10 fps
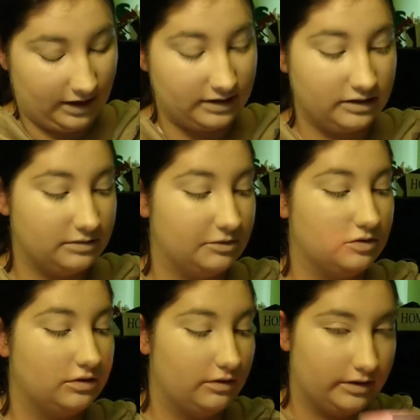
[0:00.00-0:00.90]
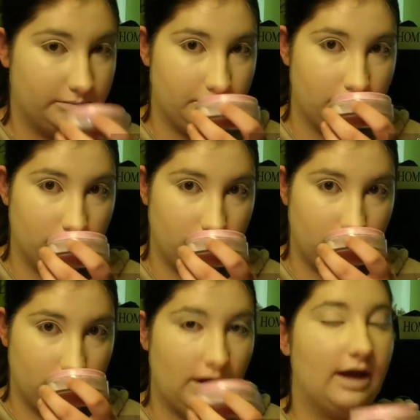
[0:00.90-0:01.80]
And this smells so good.
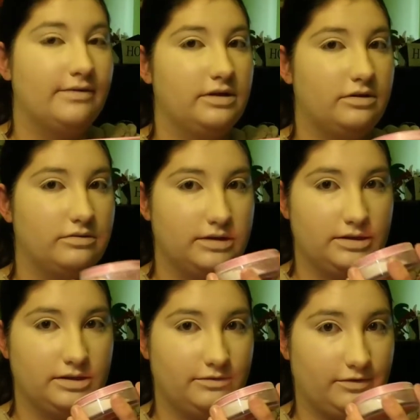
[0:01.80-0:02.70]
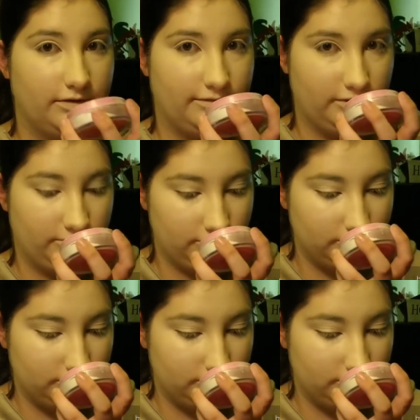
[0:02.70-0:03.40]
I haven't used this in forever.